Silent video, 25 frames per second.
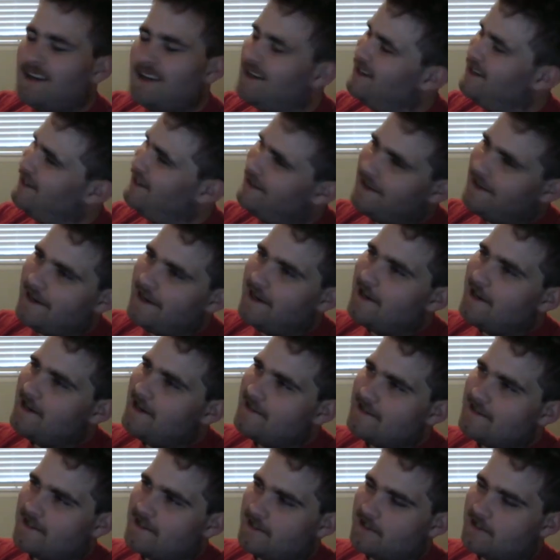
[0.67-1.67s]
Hey
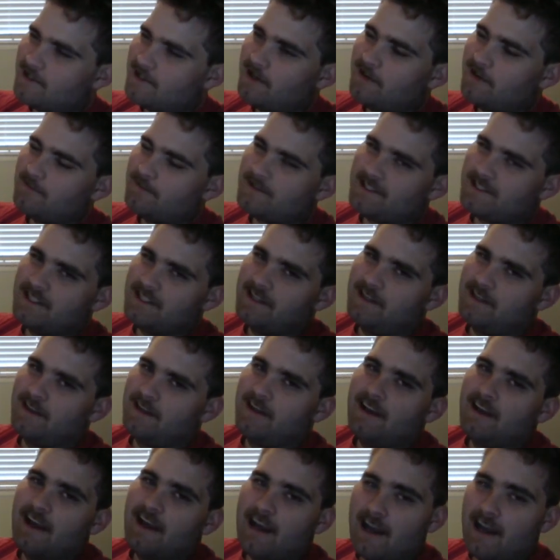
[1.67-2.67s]
guys, it's SharpZ.
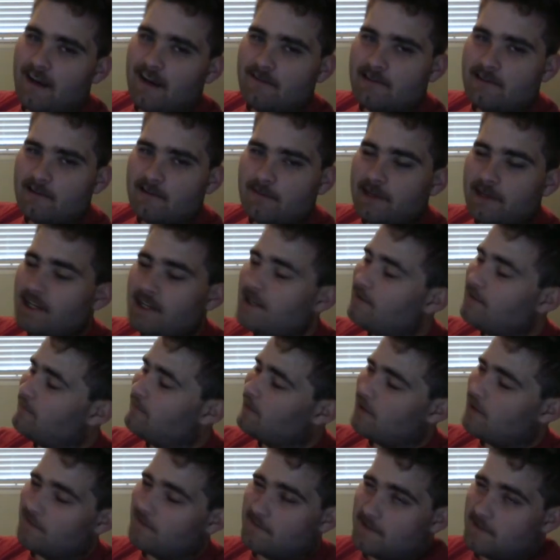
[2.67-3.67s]
After being
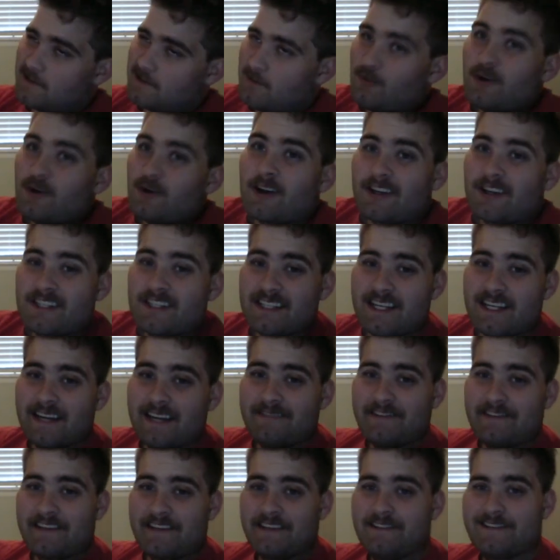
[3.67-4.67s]
involved in some weird
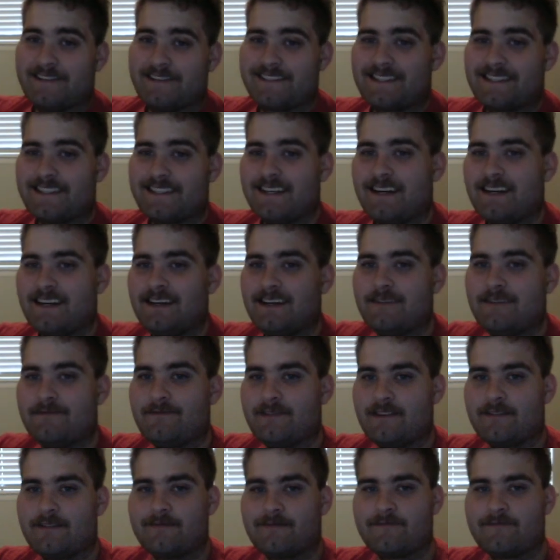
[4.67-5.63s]
Silent Hill stuff and